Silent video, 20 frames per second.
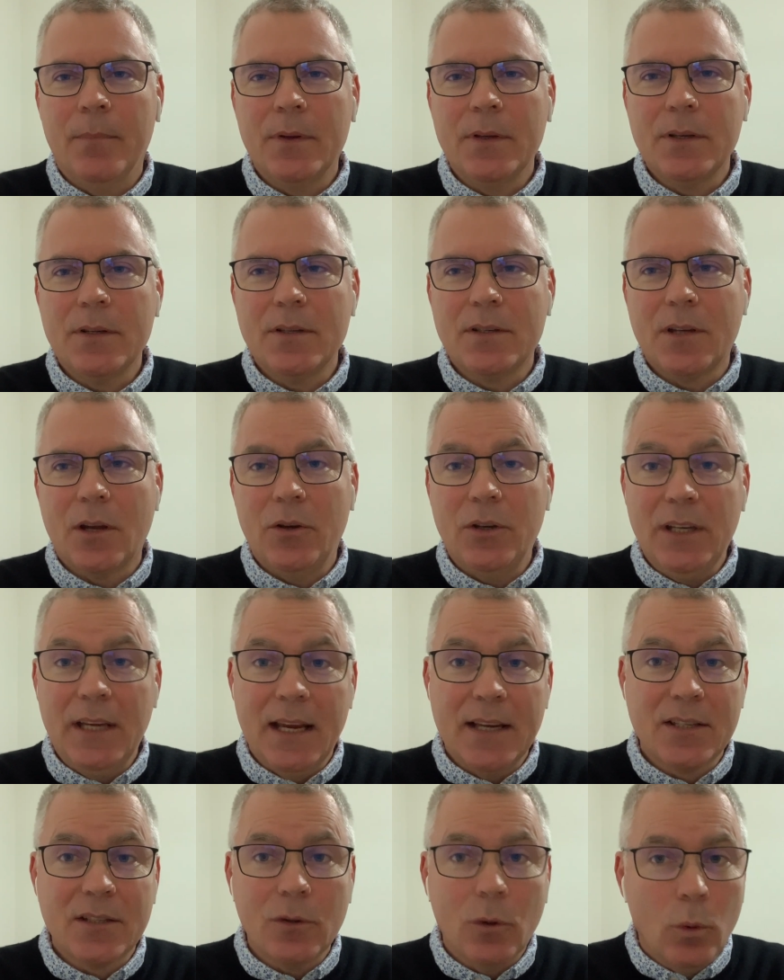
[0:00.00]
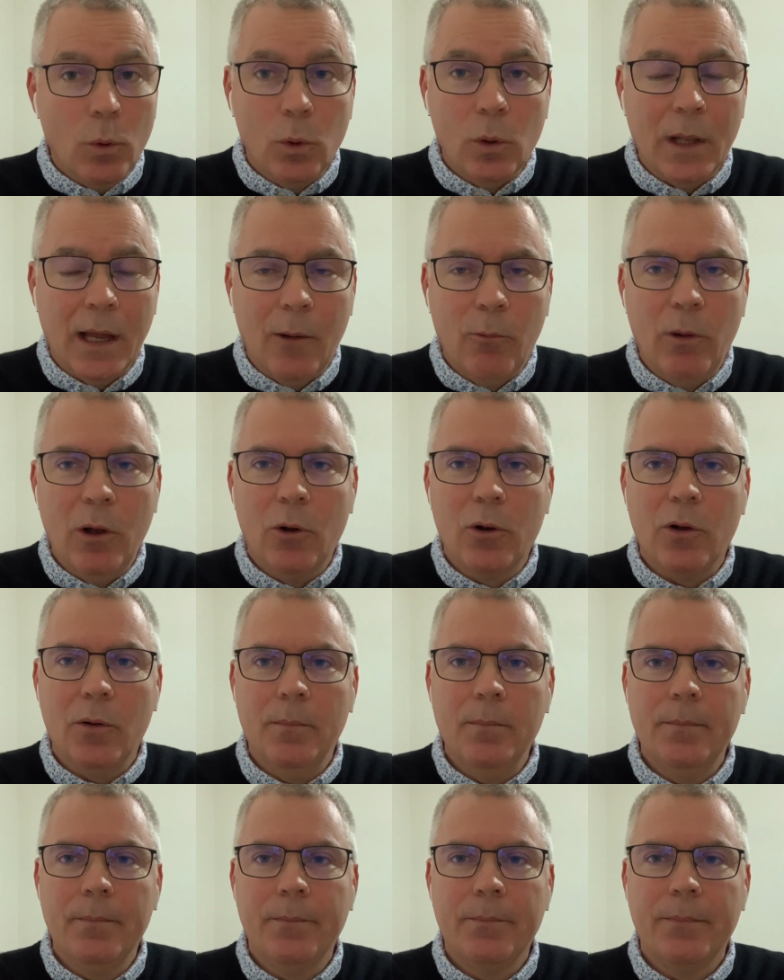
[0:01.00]
So yes, all are
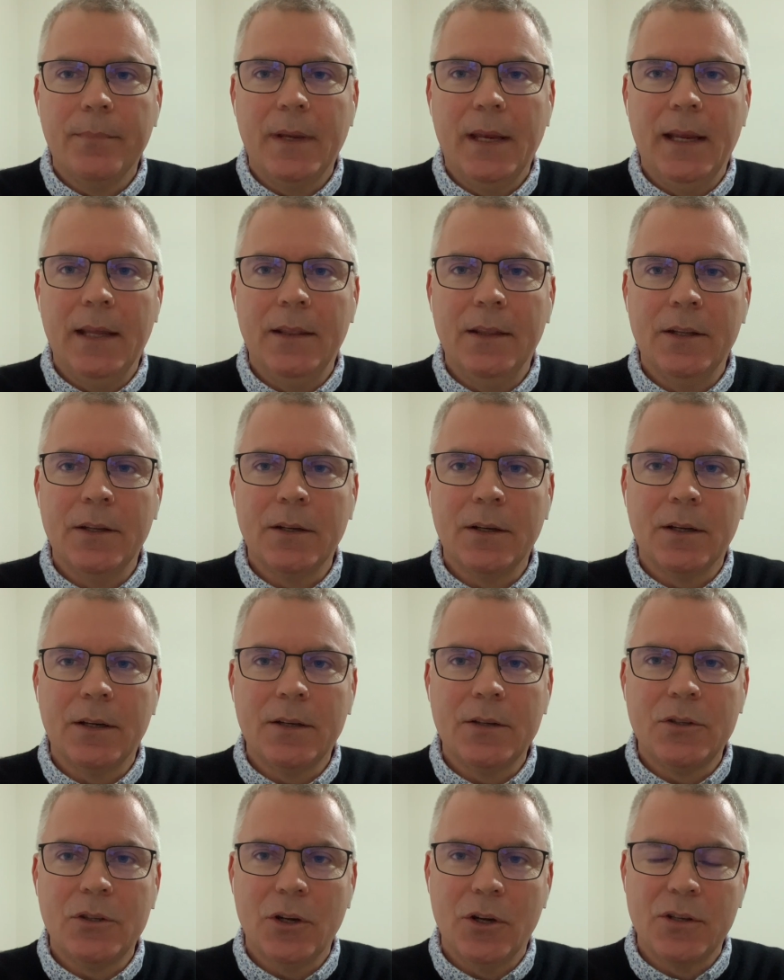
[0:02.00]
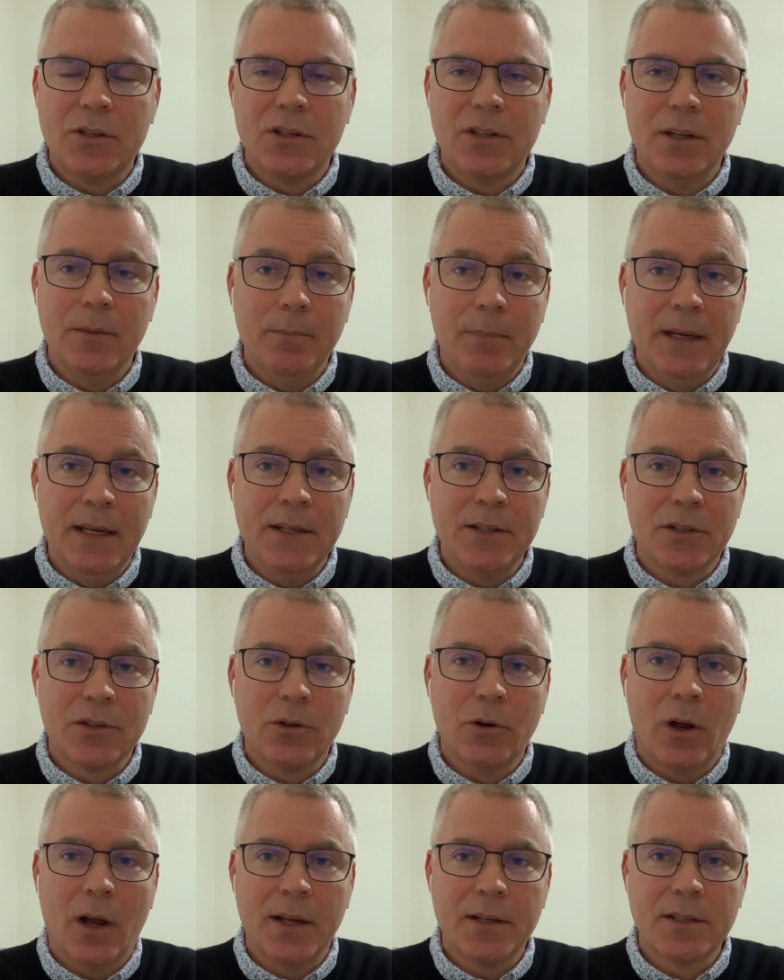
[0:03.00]
welcome in the church that bears
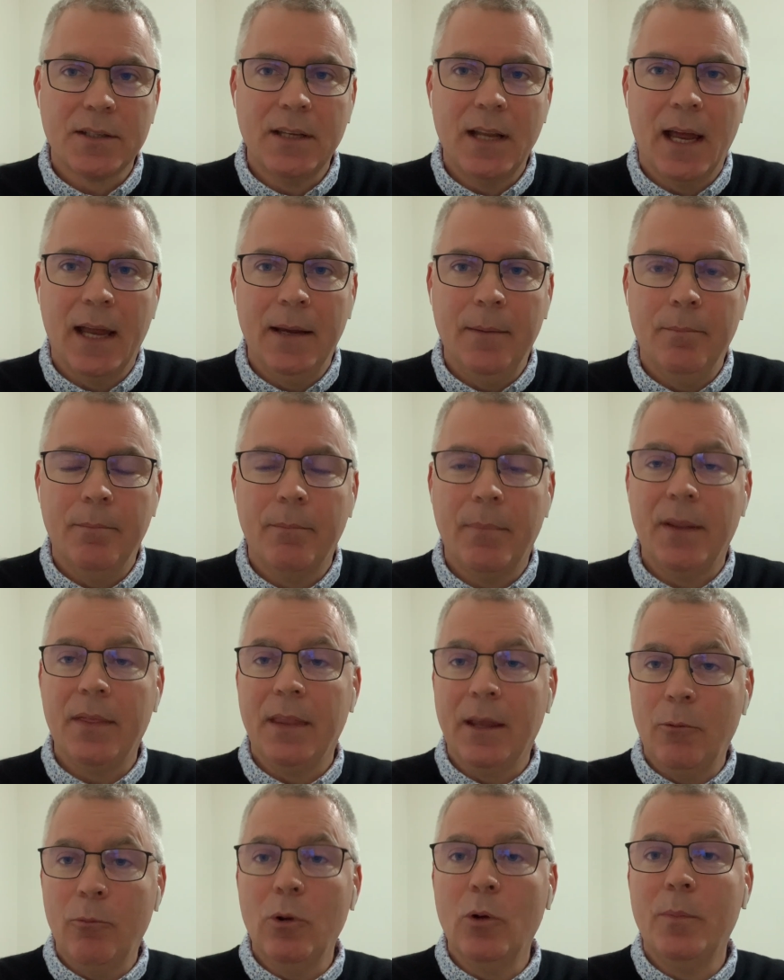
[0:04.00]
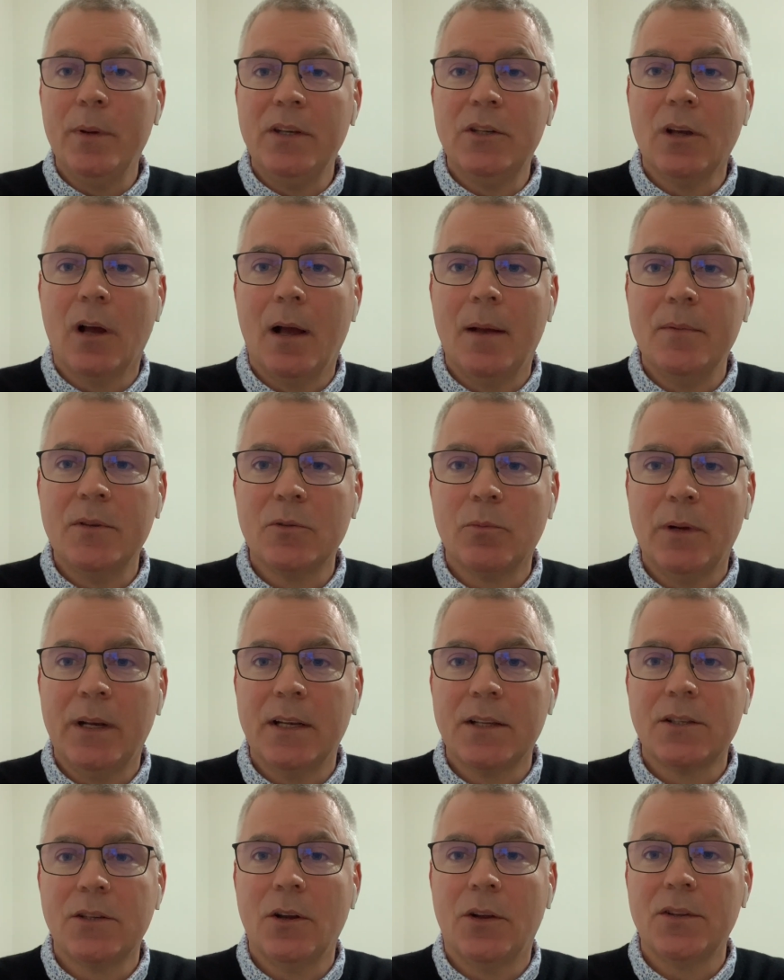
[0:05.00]
Christ's name, but there will be times when
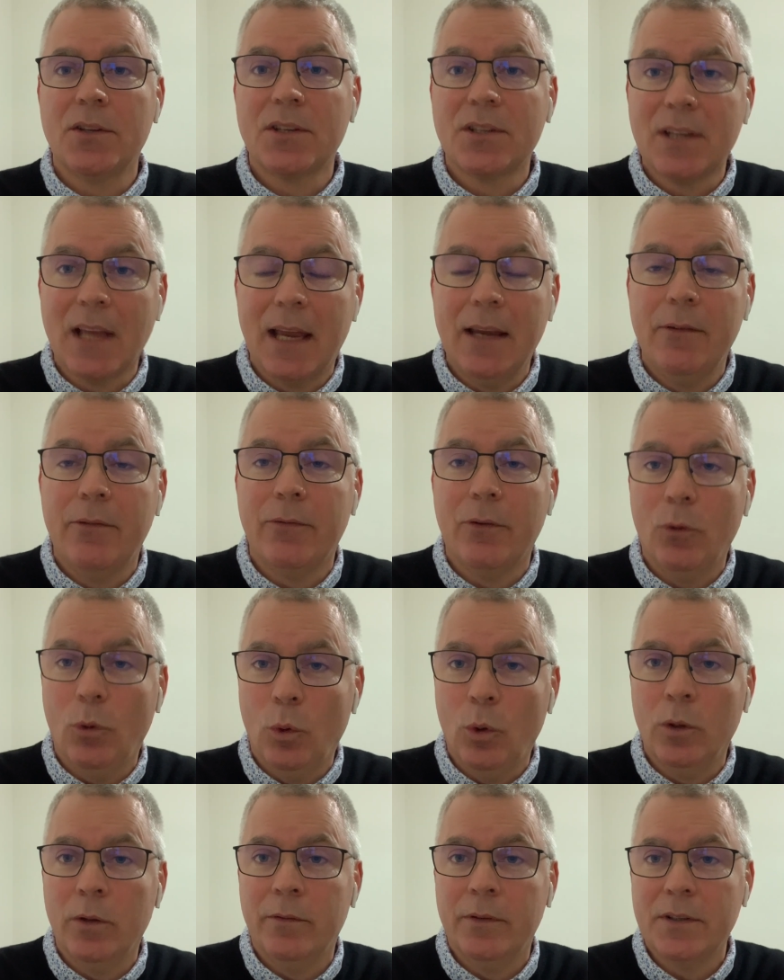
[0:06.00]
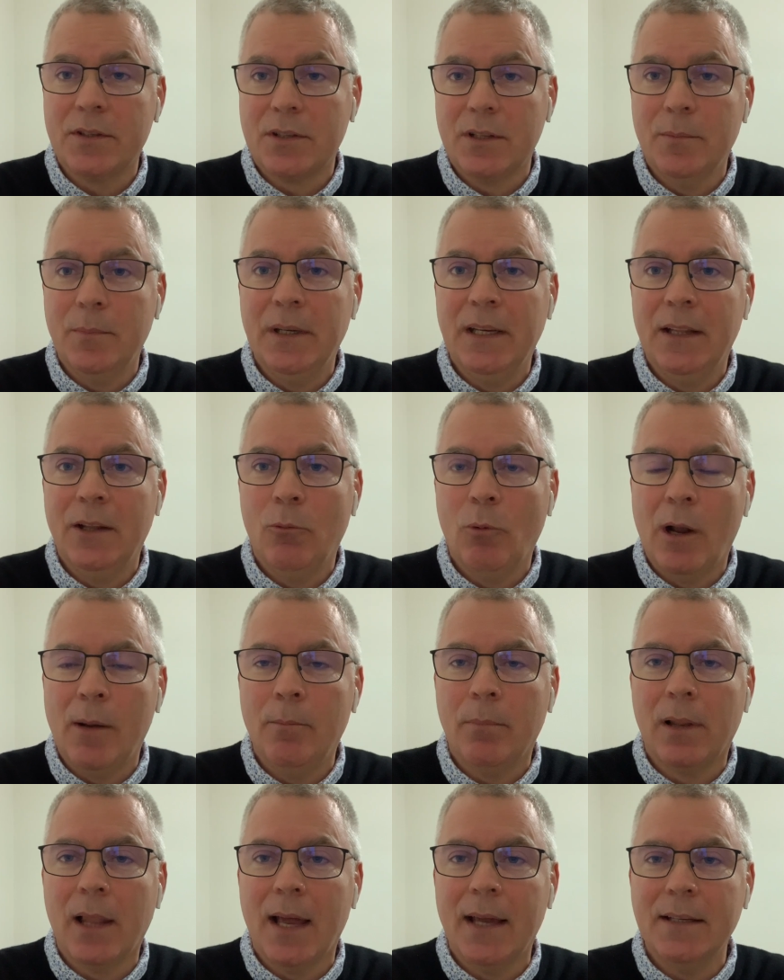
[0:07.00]
it's not safe for all of us to be in the one
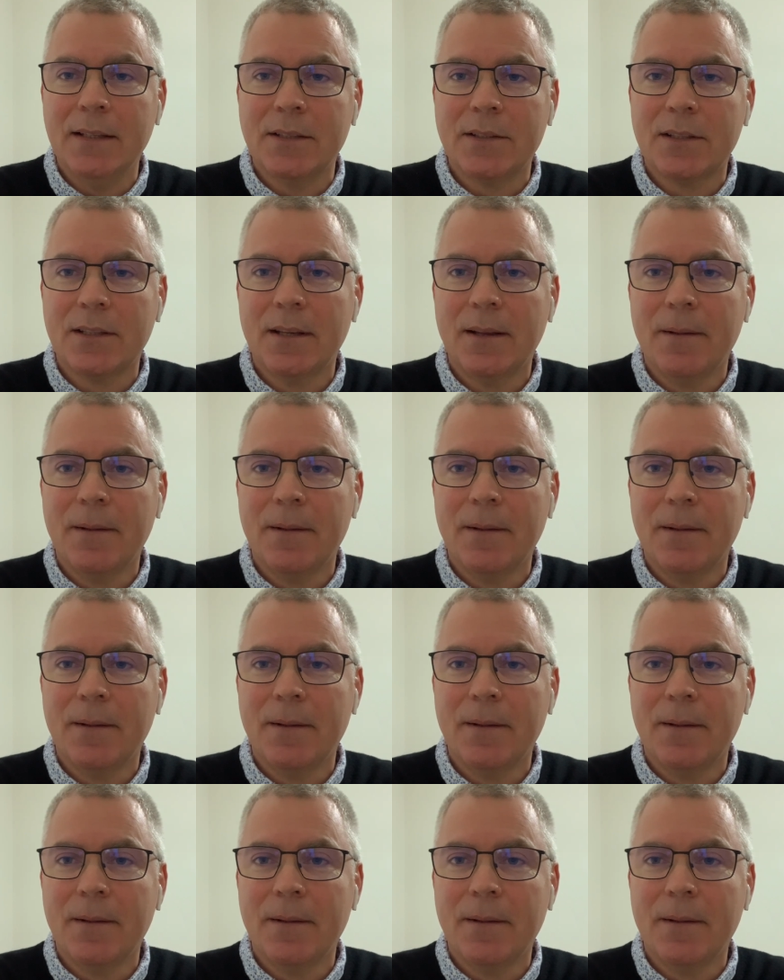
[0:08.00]
place.